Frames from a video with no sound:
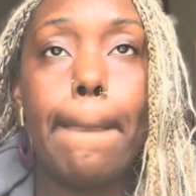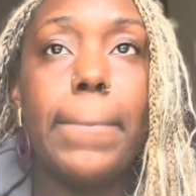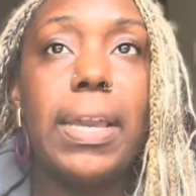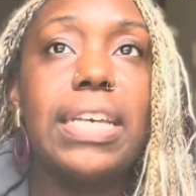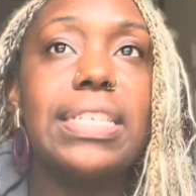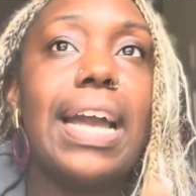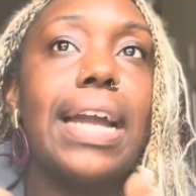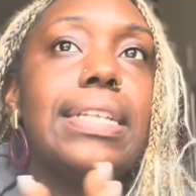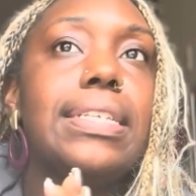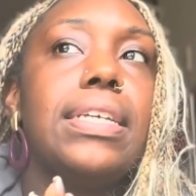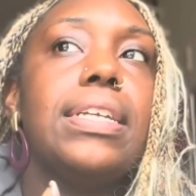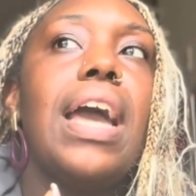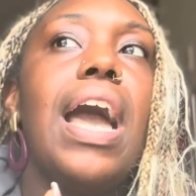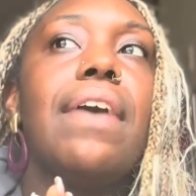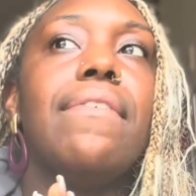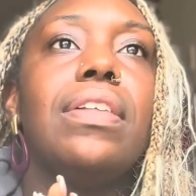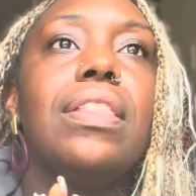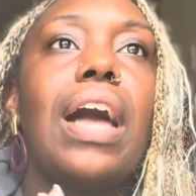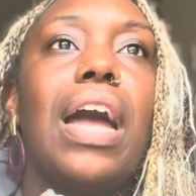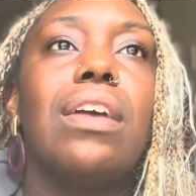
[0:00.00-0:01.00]
Because I did
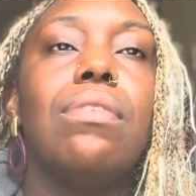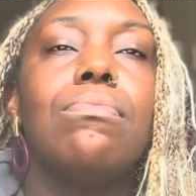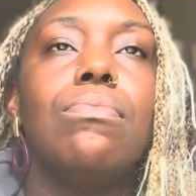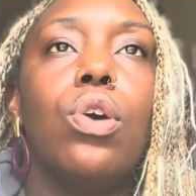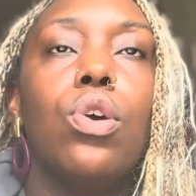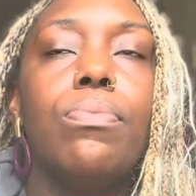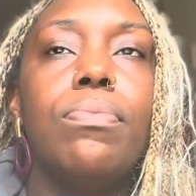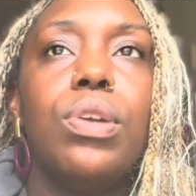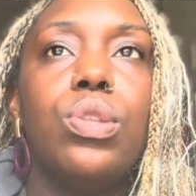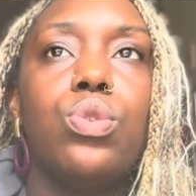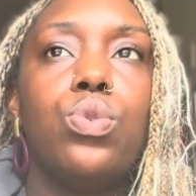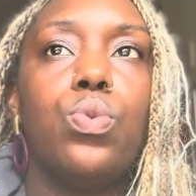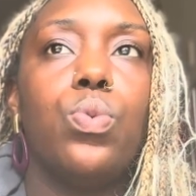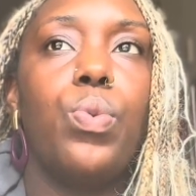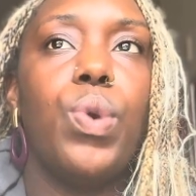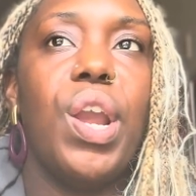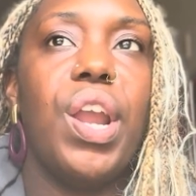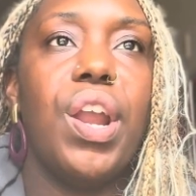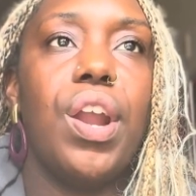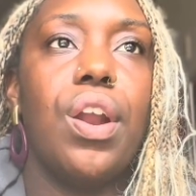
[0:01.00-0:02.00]
have a lot of moments
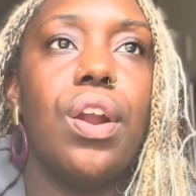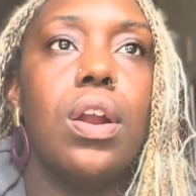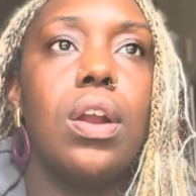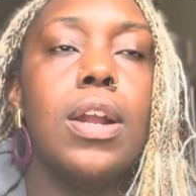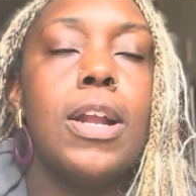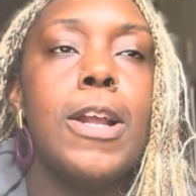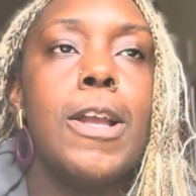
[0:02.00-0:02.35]
where